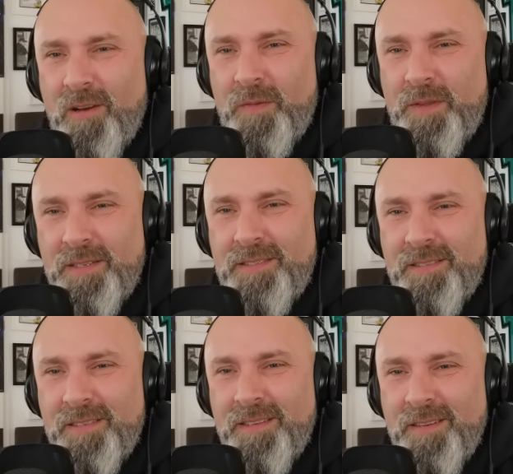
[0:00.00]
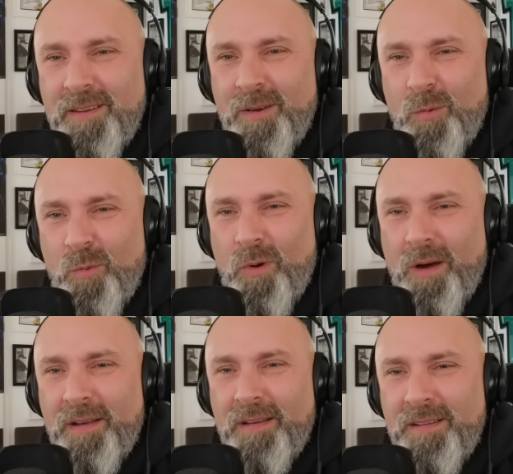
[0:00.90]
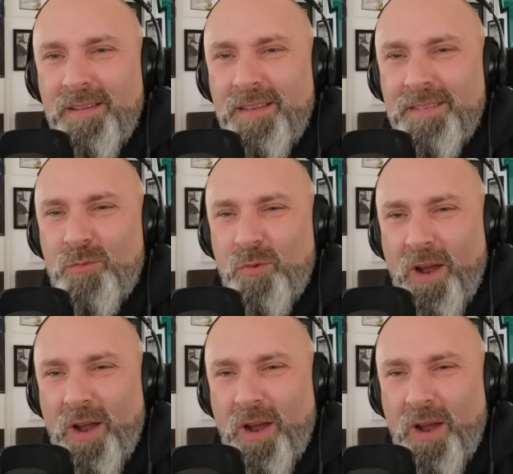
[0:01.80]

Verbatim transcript: on this mm. one. Is it